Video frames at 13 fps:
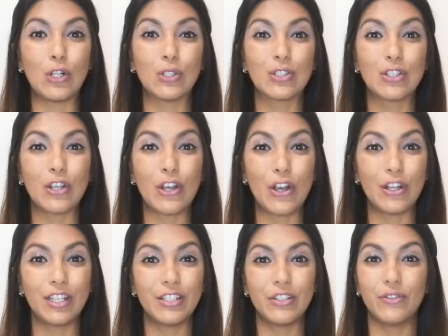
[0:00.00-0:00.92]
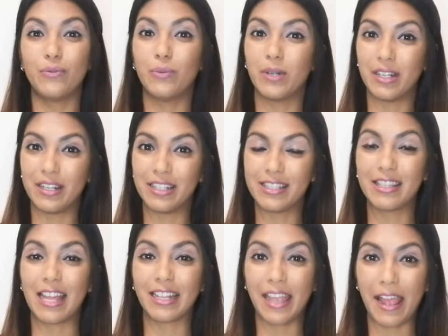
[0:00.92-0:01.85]
alternative words
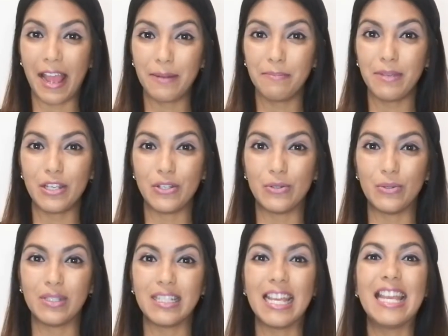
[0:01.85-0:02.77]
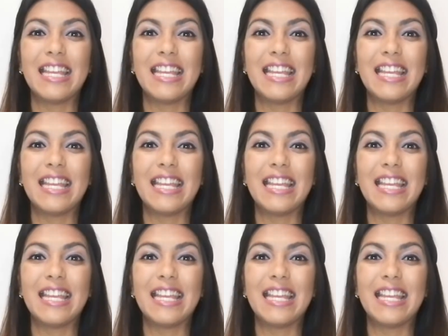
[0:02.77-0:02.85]
that can be used